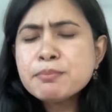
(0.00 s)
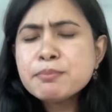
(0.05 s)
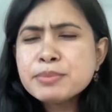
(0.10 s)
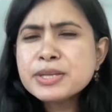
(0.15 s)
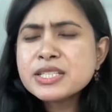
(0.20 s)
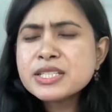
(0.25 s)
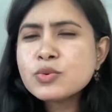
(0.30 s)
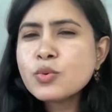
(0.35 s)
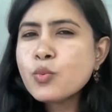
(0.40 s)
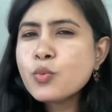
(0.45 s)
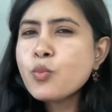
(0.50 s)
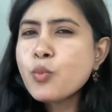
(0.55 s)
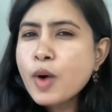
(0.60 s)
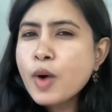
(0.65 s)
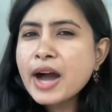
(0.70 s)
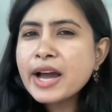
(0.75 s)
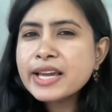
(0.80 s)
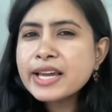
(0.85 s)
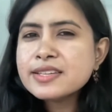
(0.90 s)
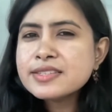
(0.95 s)
But
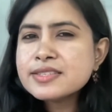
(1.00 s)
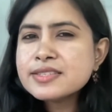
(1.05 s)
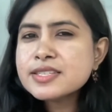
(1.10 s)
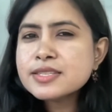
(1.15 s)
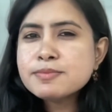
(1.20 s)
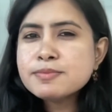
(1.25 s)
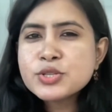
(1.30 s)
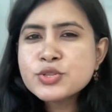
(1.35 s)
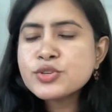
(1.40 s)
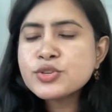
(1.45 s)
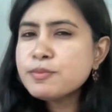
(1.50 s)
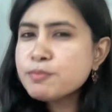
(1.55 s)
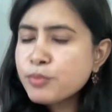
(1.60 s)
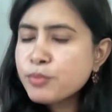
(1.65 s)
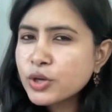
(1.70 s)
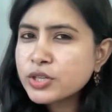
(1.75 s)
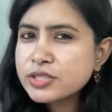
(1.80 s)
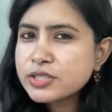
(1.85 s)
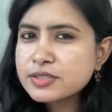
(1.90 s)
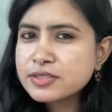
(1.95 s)
why is this mission
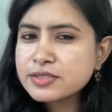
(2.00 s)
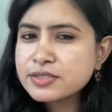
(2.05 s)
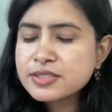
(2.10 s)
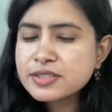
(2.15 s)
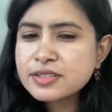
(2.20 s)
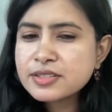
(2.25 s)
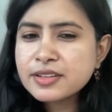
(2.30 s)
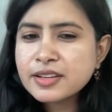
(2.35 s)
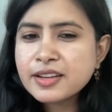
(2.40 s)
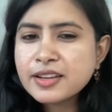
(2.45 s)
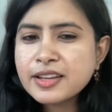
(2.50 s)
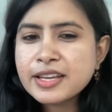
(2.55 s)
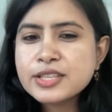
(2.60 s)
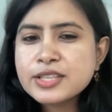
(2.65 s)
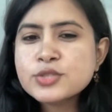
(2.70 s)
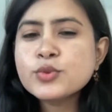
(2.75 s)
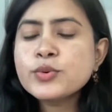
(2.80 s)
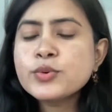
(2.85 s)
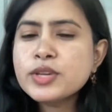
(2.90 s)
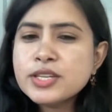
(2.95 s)
important?
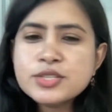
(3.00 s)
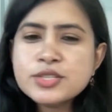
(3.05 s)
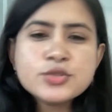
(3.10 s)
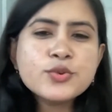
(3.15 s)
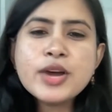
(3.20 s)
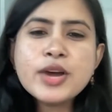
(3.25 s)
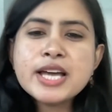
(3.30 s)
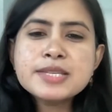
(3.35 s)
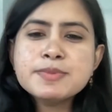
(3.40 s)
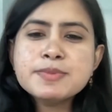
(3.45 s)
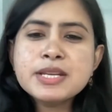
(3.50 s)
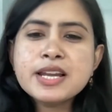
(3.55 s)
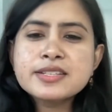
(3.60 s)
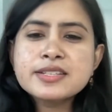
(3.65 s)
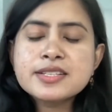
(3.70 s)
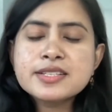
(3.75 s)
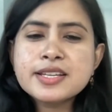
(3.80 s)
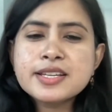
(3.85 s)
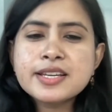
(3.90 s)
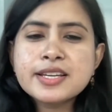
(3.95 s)
So ISRO has been
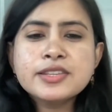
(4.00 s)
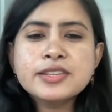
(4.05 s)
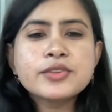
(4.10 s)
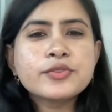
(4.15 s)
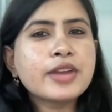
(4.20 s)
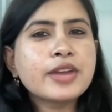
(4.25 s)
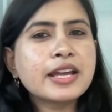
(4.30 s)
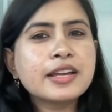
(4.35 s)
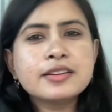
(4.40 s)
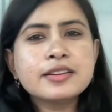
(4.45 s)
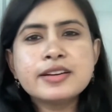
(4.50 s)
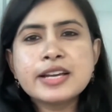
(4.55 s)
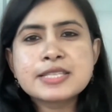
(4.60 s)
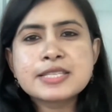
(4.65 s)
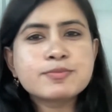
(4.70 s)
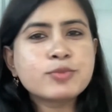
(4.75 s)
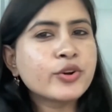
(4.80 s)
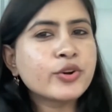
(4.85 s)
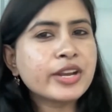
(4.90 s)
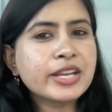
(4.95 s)
undertaking the regular
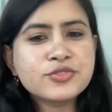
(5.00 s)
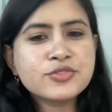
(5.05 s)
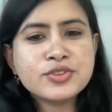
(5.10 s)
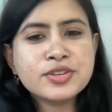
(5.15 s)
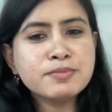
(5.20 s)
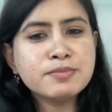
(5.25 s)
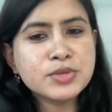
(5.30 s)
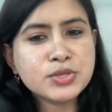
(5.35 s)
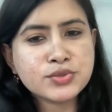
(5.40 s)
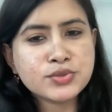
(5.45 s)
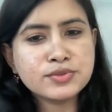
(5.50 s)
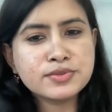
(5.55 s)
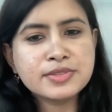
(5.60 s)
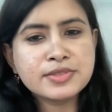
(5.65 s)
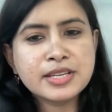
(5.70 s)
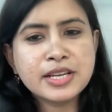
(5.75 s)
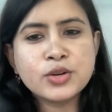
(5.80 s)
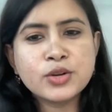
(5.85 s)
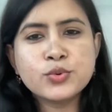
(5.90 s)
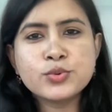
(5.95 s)
exploratory missions
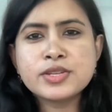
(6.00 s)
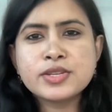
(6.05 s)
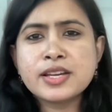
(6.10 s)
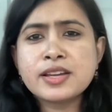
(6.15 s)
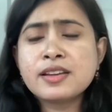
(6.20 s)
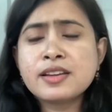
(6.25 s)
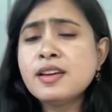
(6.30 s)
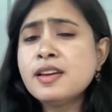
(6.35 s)
including